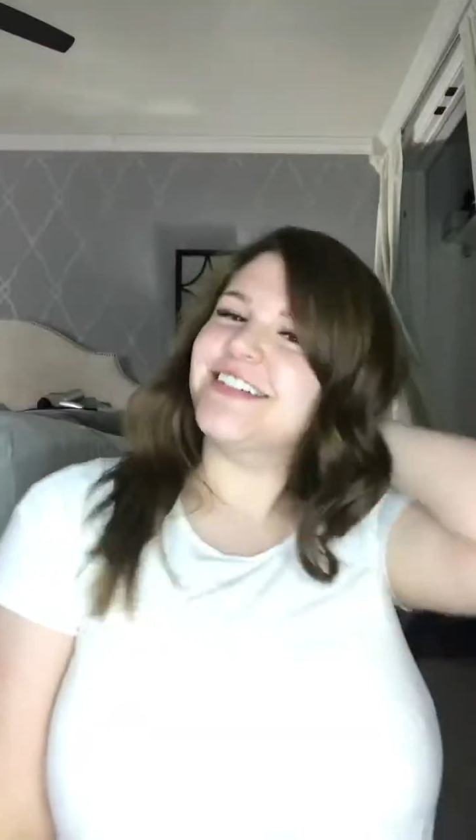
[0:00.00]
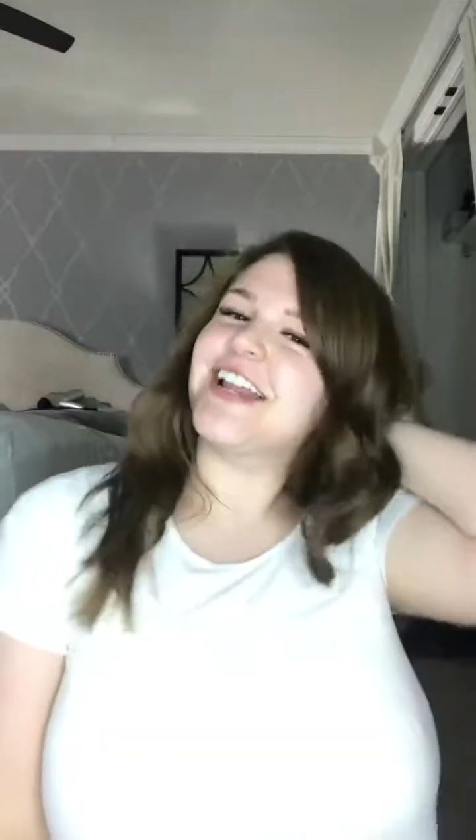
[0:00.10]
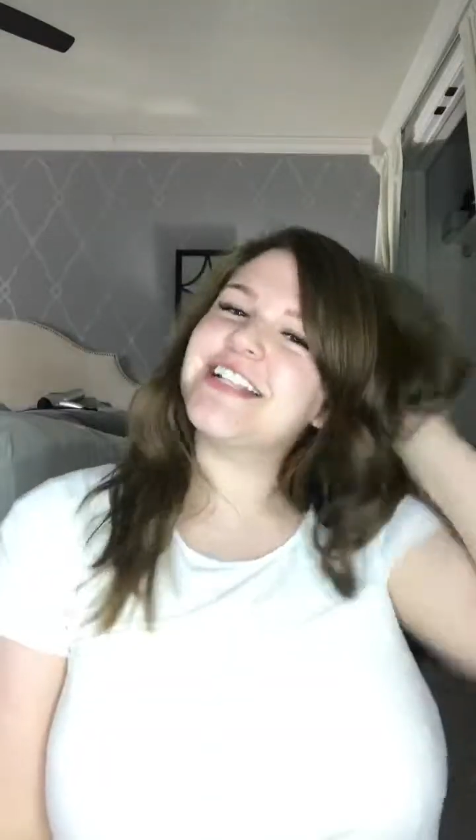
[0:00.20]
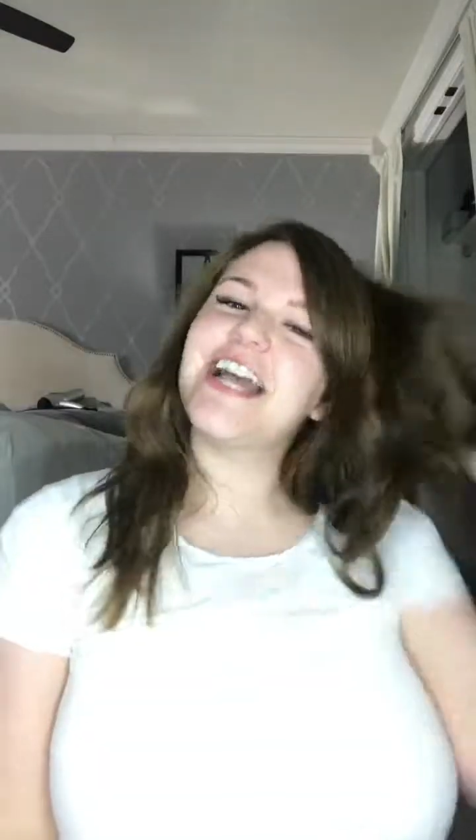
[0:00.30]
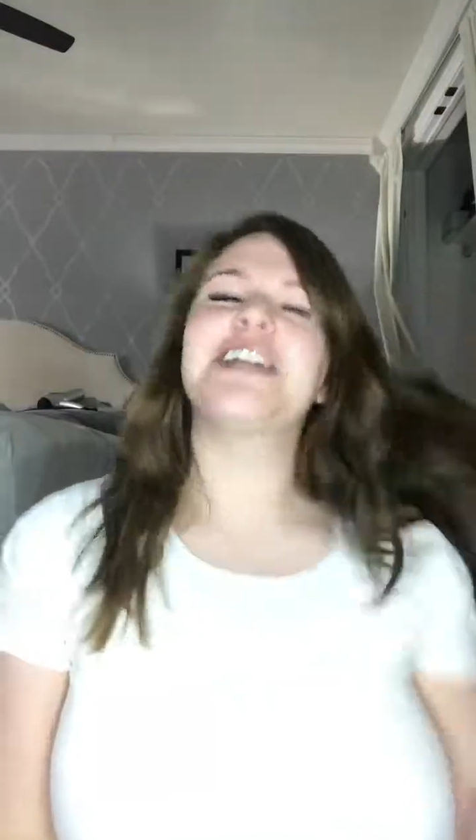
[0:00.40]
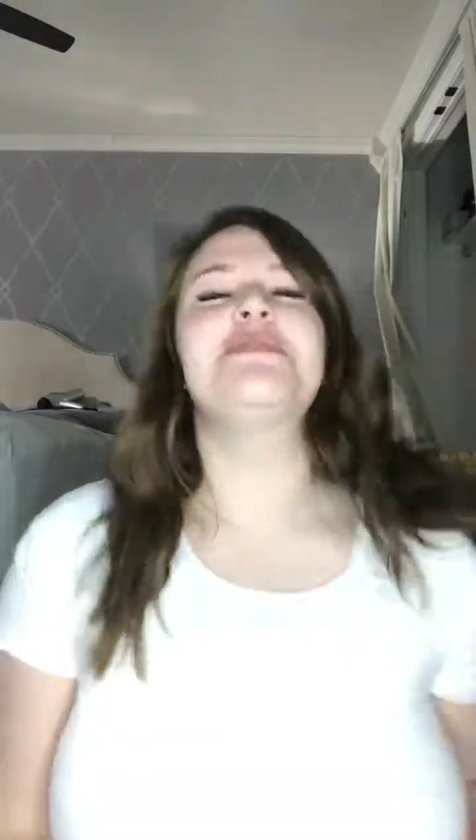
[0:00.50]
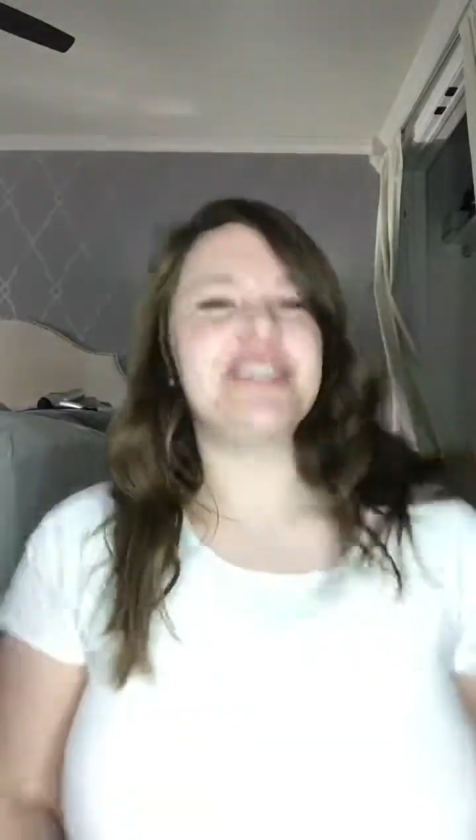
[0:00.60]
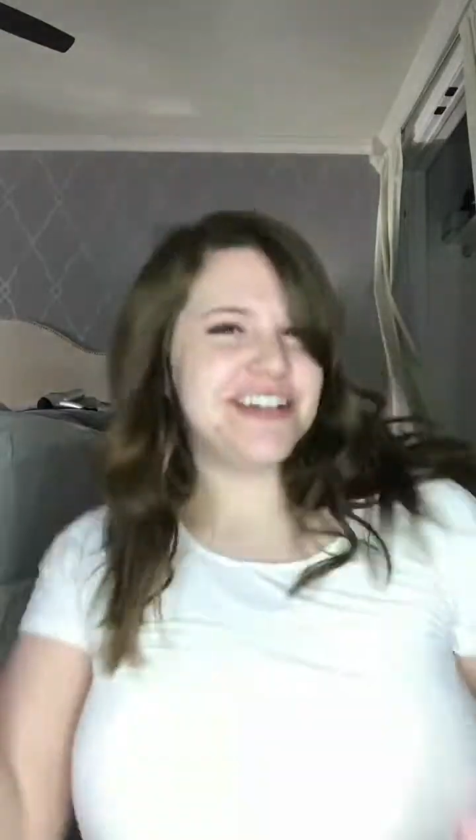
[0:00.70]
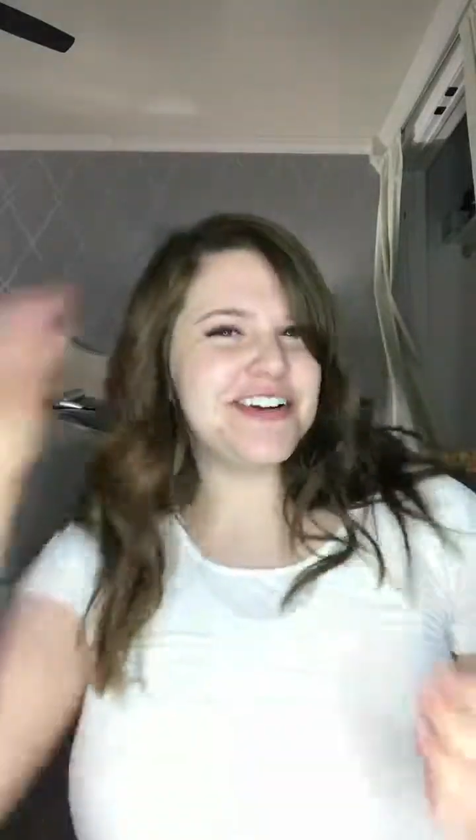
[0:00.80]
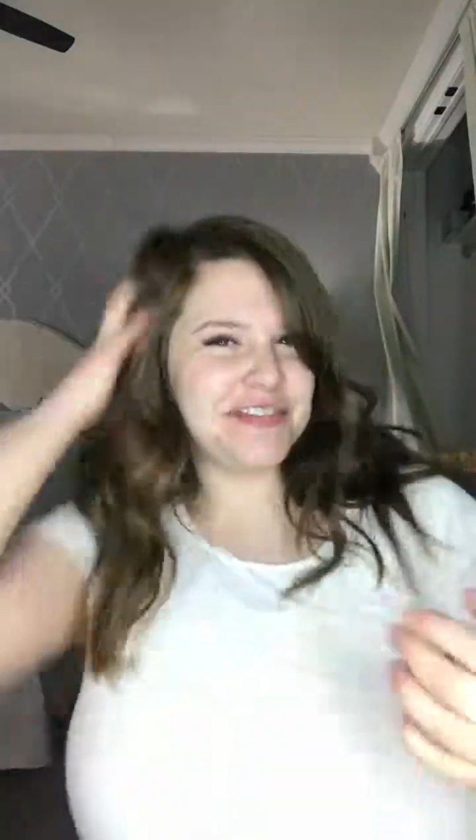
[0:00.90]
Not exactly,
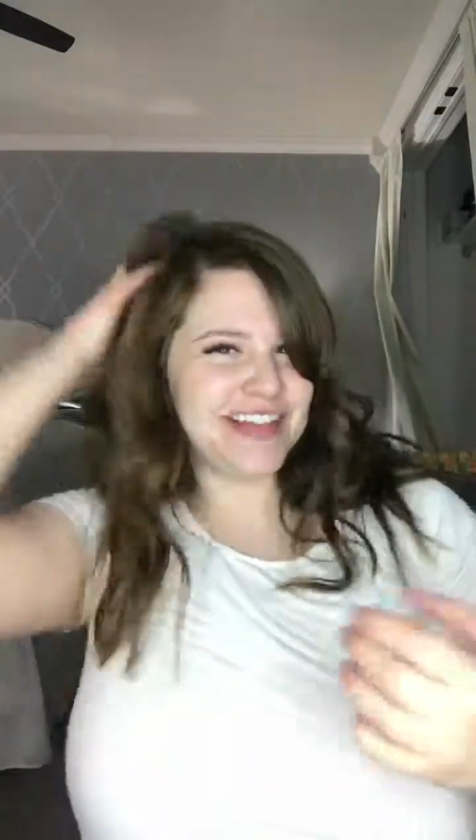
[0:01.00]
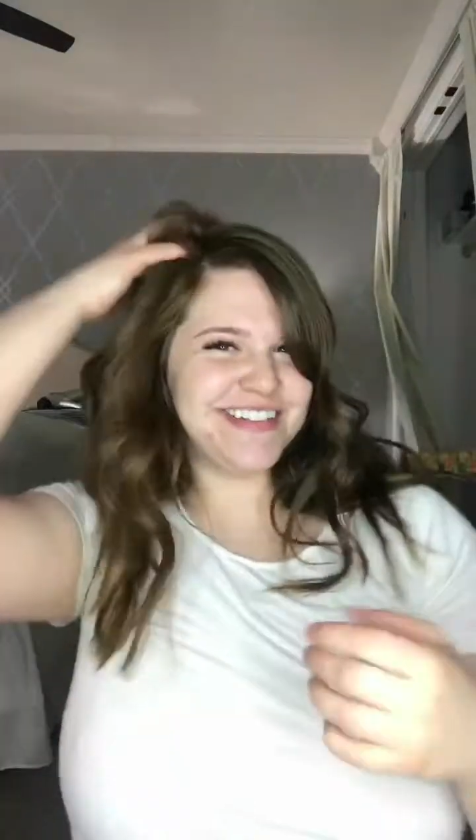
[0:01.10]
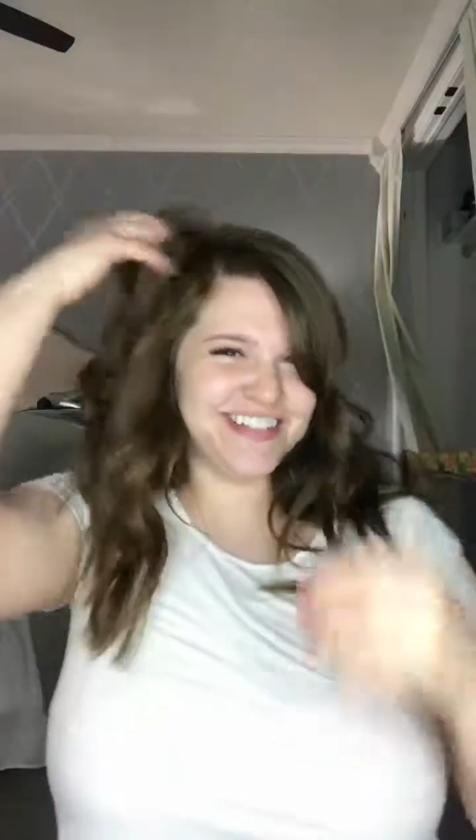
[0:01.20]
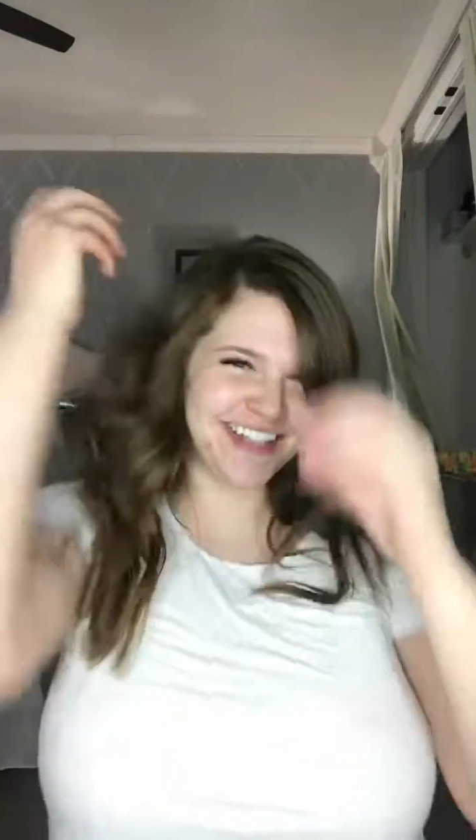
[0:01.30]
but you know what I mean.